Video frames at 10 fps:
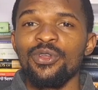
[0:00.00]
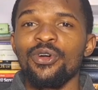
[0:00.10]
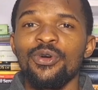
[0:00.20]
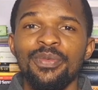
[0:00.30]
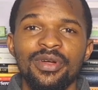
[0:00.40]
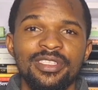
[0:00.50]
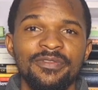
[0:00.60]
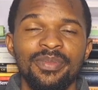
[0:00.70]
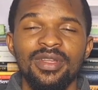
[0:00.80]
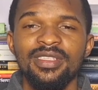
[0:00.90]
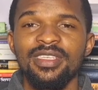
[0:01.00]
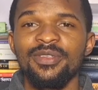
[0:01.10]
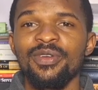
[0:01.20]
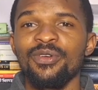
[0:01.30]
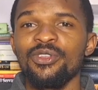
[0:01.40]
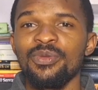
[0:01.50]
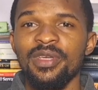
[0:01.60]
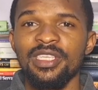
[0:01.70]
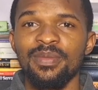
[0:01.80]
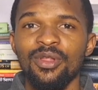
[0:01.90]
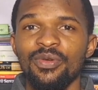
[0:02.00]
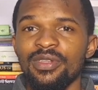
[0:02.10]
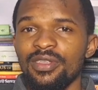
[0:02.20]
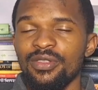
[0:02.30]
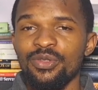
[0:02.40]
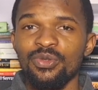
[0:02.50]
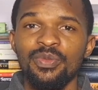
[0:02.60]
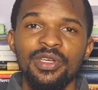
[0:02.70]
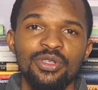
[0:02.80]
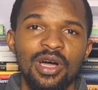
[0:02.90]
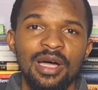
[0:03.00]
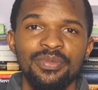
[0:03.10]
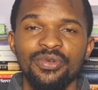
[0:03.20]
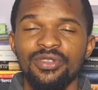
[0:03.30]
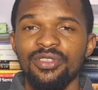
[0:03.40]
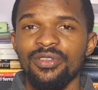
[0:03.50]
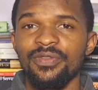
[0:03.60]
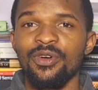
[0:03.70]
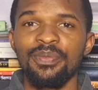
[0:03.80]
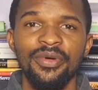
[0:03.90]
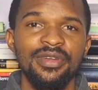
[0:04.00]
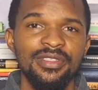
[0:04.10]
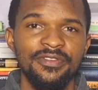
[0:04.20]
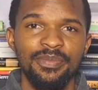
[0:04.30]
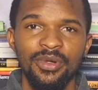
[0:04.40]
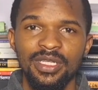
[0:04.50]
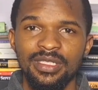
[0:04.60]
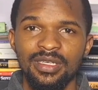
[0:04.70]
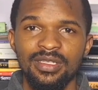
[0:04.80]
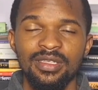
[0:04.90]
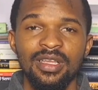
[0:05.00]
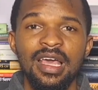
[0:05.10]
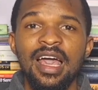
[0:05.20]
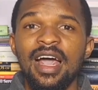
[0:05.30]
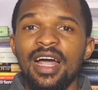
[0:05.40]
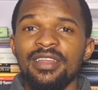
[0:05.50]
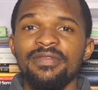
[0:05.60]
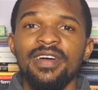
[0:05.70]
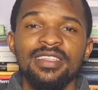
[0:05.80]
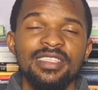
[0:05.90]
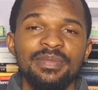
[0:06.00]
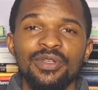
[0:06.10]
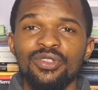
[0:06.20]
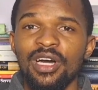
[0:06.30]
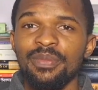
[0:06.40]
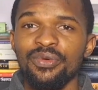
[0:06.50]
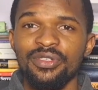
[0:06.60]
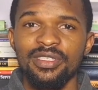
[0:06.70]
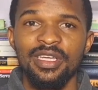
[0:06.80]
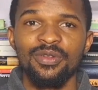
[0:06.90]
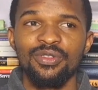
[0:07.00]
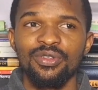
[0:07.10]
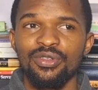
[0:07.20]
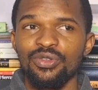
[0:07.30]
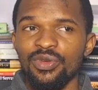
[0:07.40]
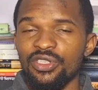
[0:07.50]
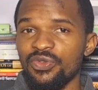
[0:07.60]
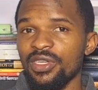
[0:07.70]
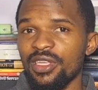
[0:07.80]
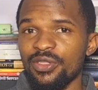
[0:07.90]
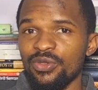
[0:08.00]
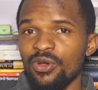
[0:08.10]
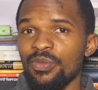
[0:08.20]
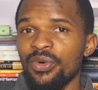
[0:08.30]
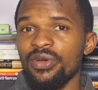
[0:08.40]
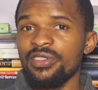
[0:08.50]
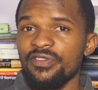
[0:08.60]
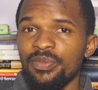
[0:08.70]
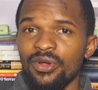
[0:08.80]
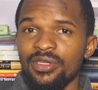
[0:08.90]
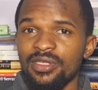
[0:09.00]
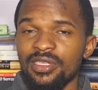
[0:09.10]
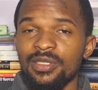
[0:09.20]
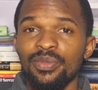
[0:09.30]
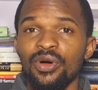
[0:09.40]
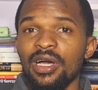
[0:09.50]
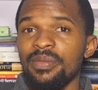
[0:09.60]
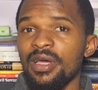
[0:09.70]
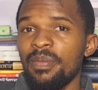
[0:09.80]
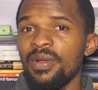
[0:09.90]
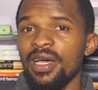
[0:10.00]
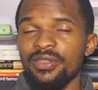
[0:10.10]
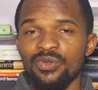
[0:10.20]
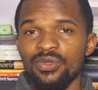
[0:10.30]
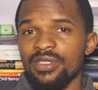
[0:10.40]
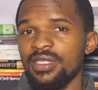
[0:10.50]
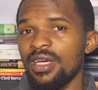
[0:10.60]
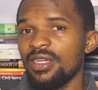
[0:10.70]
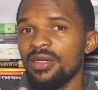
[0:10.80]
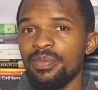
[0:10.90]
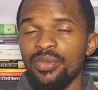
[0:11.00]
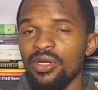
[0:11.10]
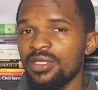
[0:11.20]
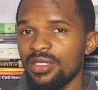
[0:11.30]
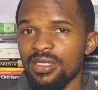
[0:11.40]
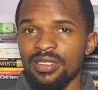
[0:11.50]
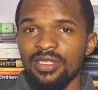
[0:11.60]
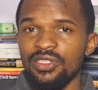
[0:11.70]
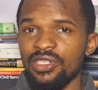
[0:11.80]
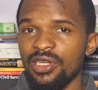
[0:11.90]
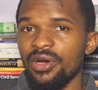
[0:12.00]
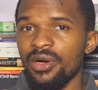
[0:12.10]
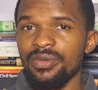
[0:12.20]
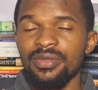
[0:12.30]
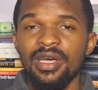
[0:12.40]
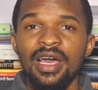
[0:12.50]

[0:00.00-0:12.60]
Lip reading: Today on Comparative Politics, we are going to be exploring the two major approaches of comparative politics. And in fact, these major approaches are not just restricted to comparative politics, but can be applied to understanding politics in general.